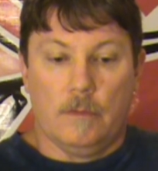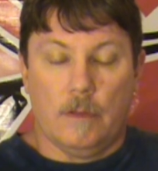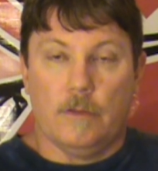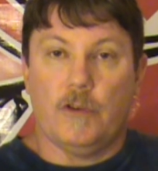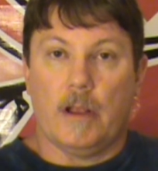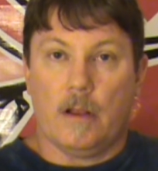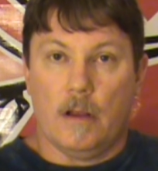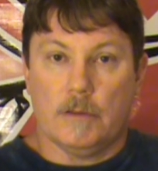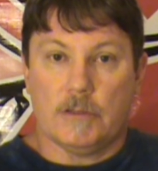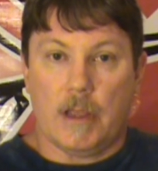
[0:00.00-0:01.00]
the Gen
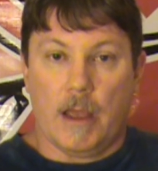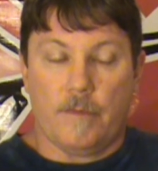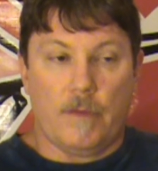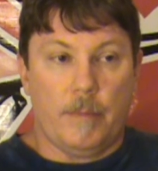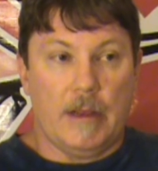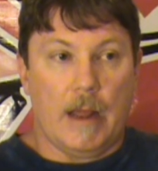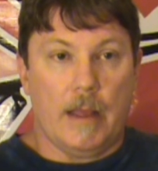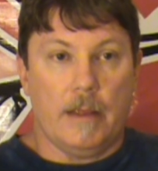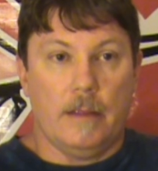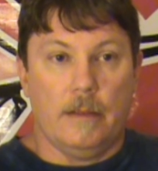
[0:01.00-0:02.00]
Con staff.
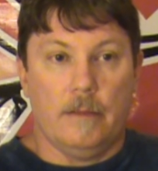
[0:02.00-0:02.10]
I